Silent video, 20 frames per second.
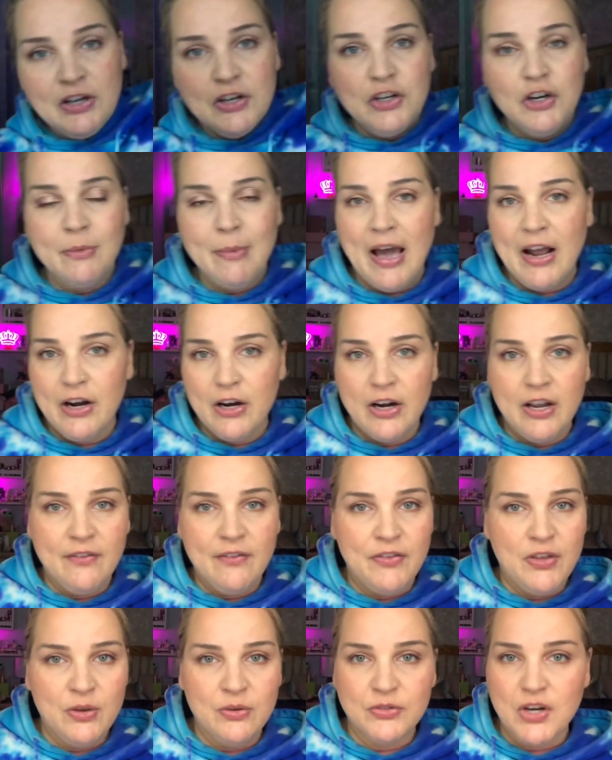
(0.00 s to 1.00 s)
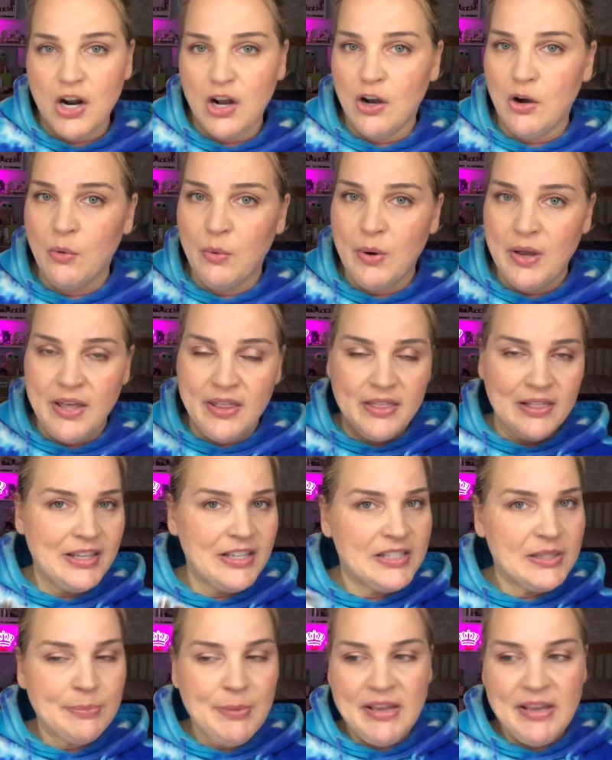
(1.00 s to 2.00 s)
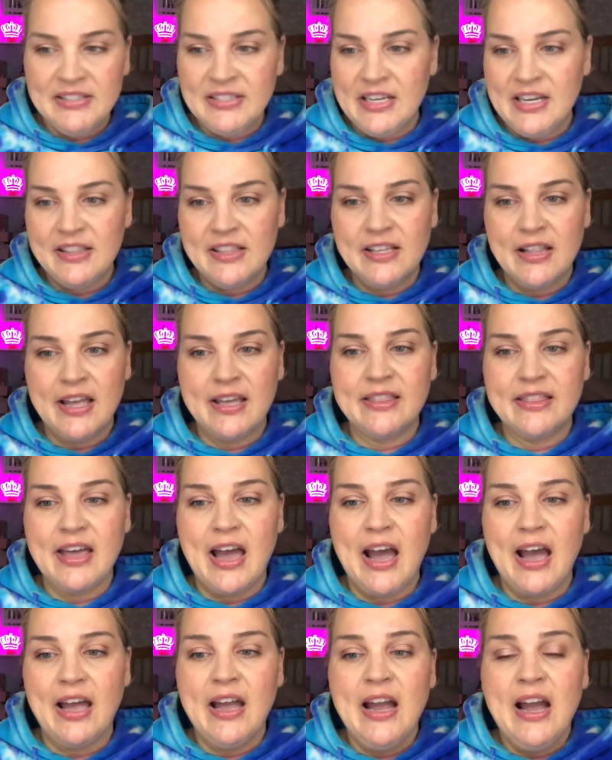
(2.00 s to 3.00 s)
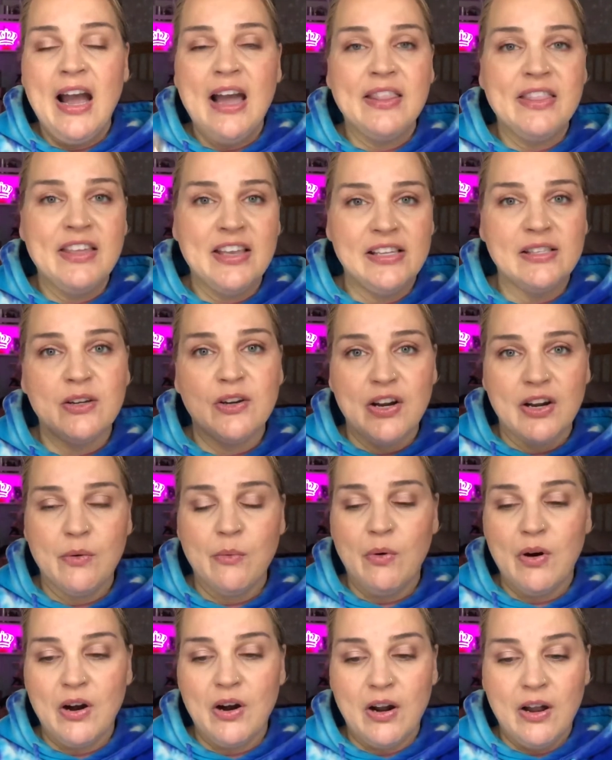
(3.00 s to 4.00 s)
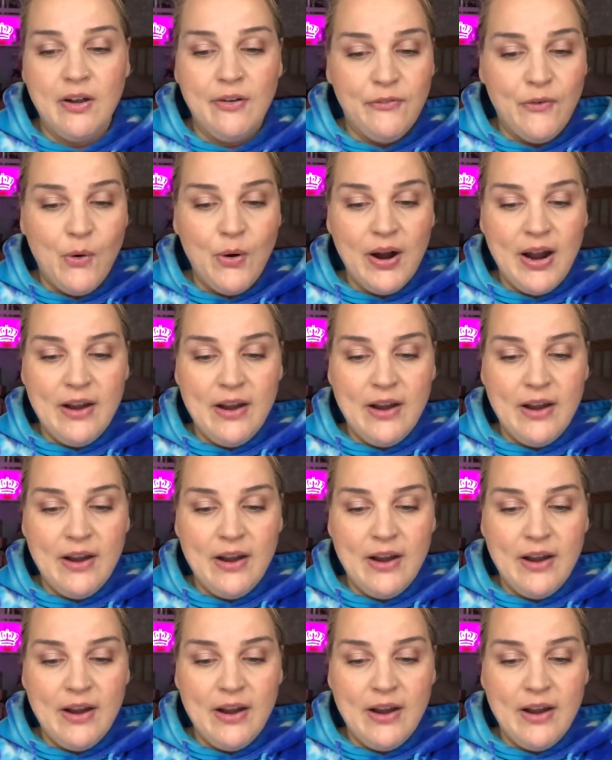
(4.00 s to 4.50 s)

No matter if you struggle with lid space, anything like that, these are gonna work for